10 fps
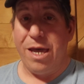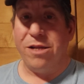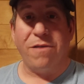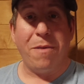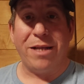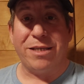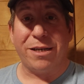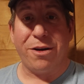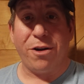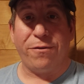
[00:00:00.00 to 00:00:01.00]
Hello everybody, it's
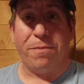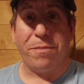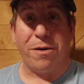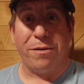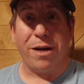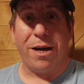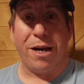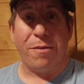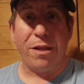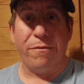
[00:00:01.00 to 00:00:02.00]
that college football guy
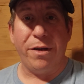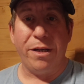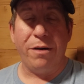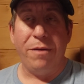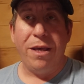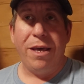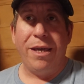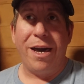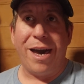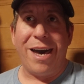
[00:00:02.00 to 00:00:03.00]
here another video.
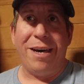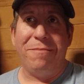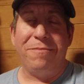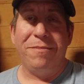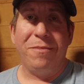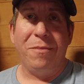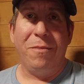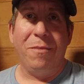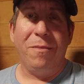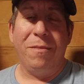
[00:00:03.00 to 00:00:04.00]
Yeah, um,
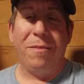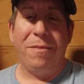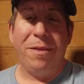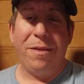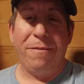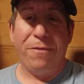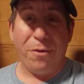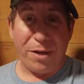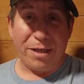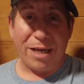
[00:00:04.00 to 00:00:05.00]
a
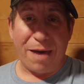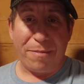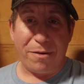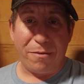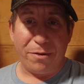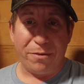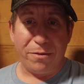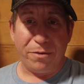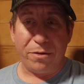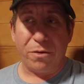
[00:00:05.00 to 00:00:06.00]
few things happened during
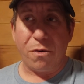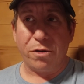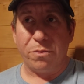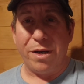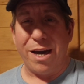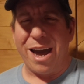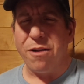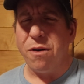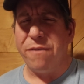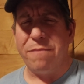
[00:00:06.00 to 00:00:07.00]
the course of the week. I
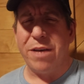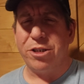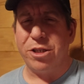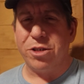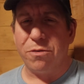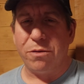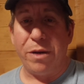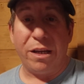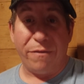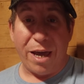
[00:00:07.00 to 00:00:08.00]
don't know if I mentioned this during the
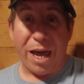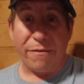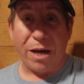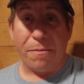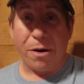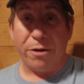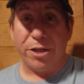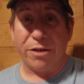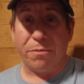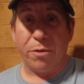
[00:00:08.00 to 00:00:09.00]
weekend. If I have, I
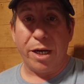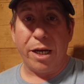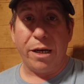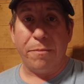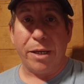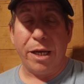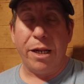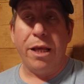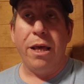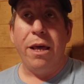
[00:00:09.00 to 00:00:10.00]
apologize for bringing it up
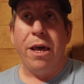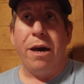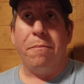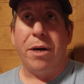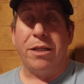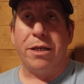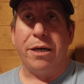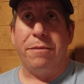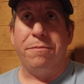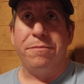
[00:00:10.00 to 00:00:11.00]
again. But
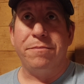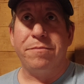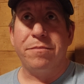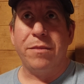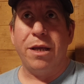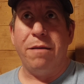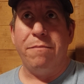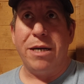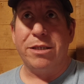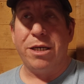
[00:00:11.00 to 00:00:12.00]
um,
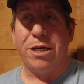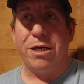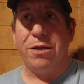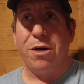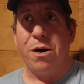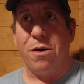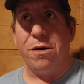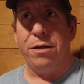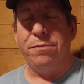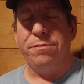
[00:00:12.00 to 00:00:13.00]
my son
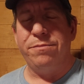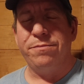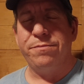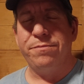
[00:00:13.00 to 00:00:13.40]
on